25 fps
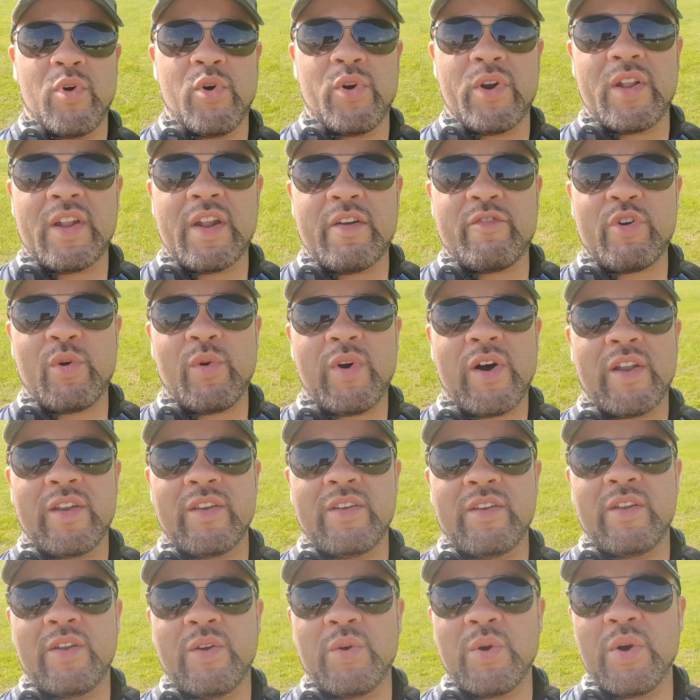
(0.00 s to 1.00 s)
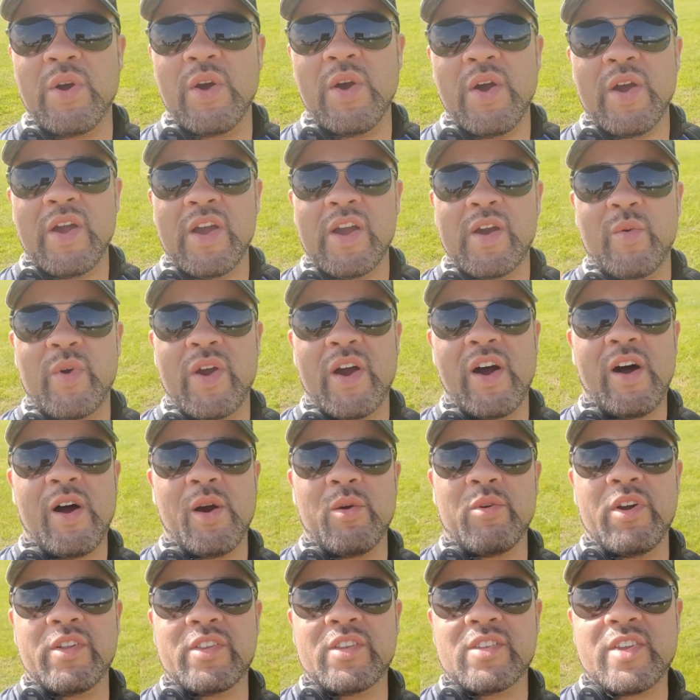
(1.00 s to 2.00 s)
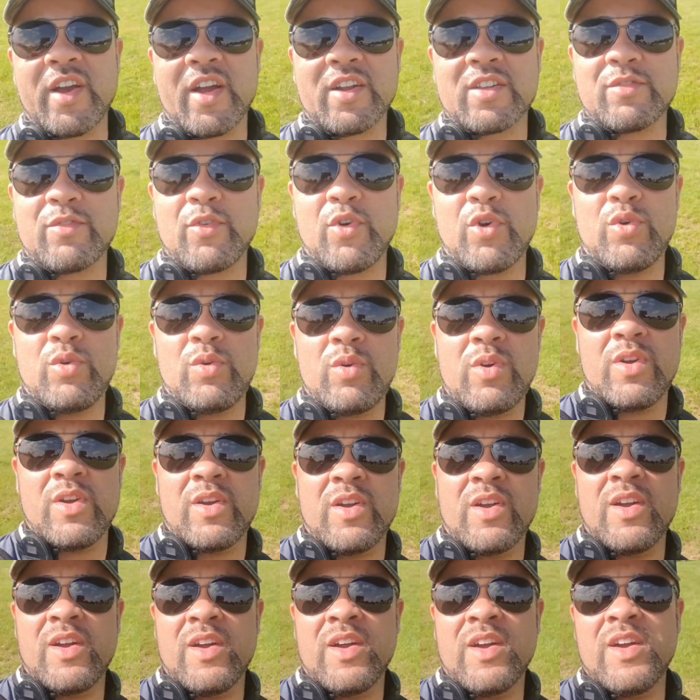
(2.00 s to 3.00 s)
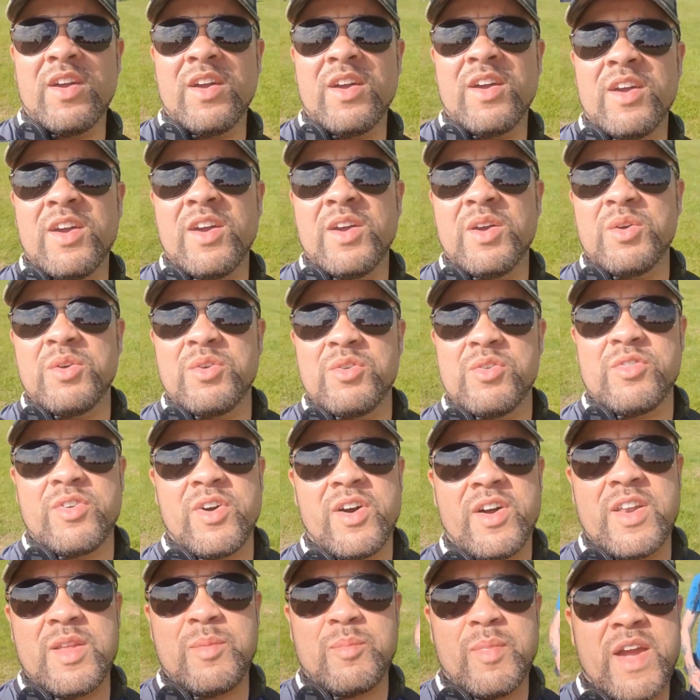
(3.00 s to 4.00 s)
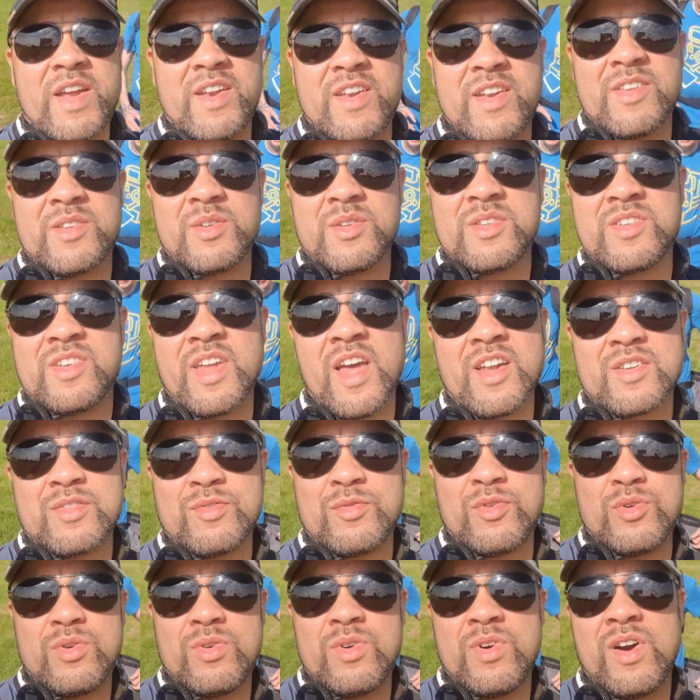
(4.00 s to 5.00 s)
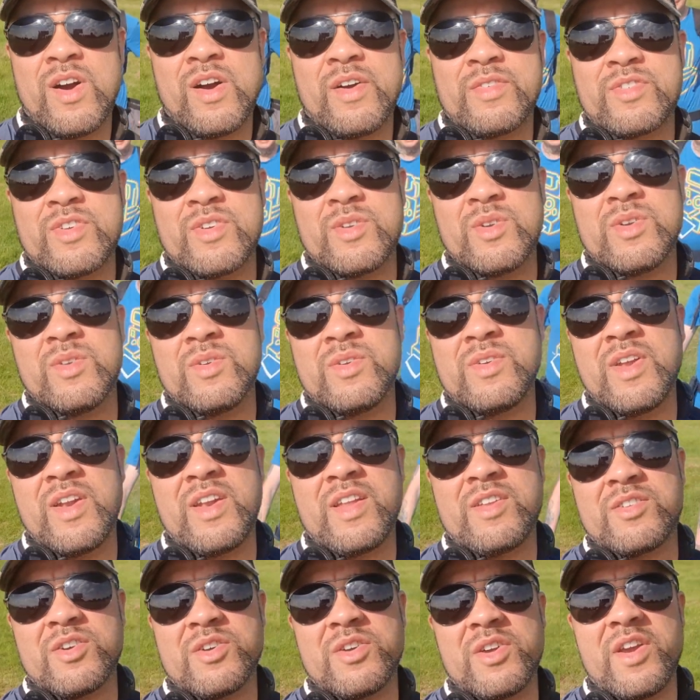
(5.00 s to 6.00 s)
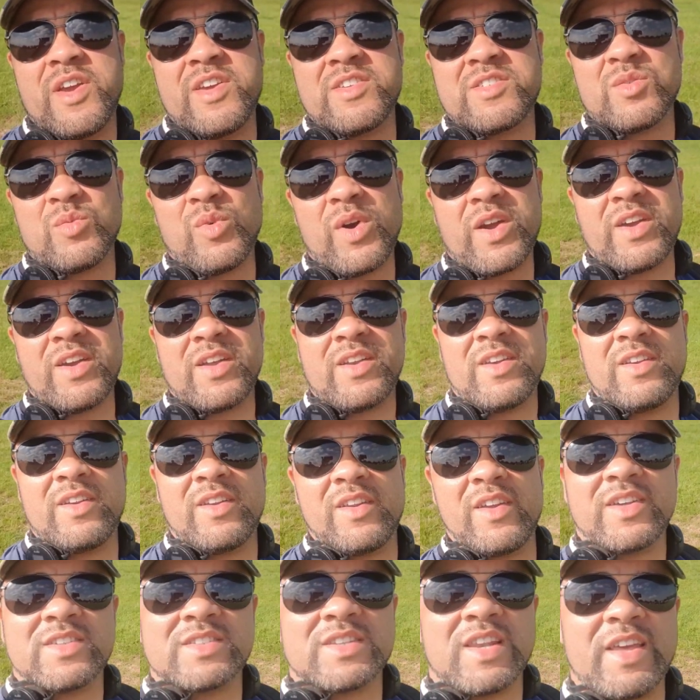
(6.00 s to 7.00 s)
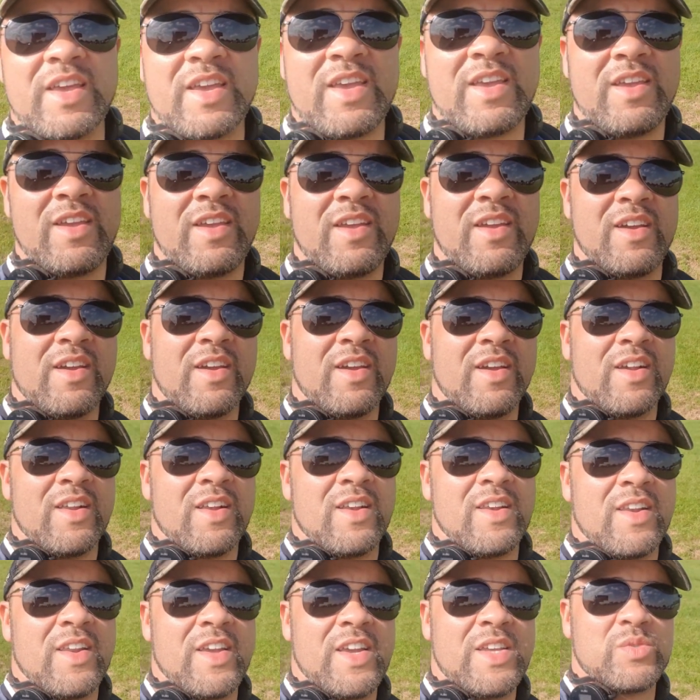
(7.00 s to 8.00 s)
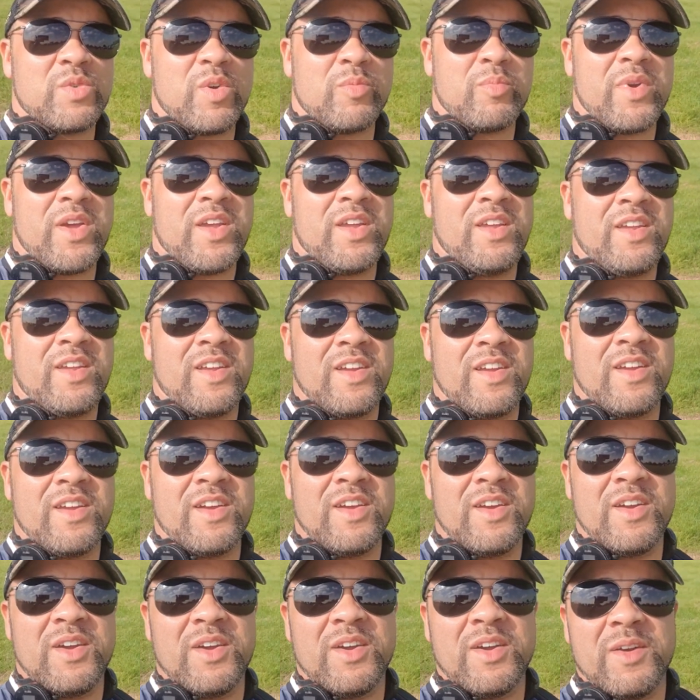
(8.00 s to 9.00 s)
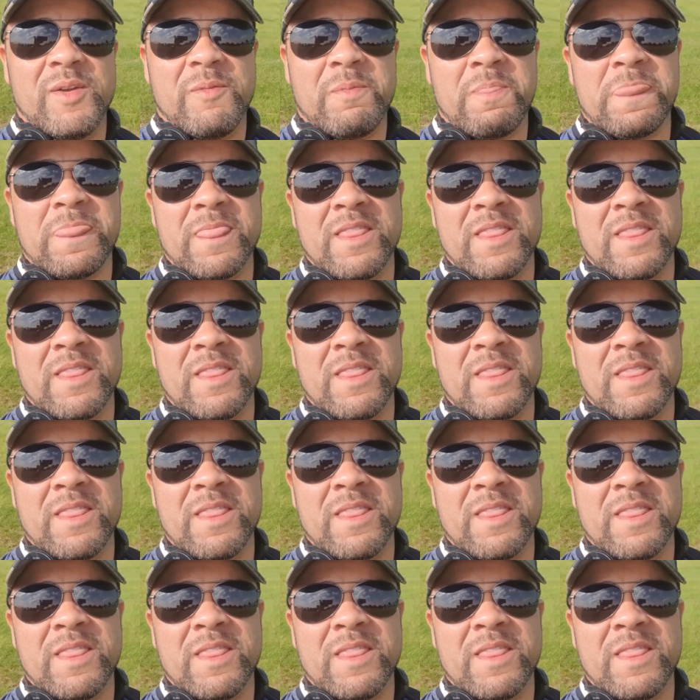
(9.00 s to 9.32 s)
Morning everyone, here we are at Detectival. Finally made it to Detectival after nearly two years of waiting. There's Lee, Lee's with me. Alright.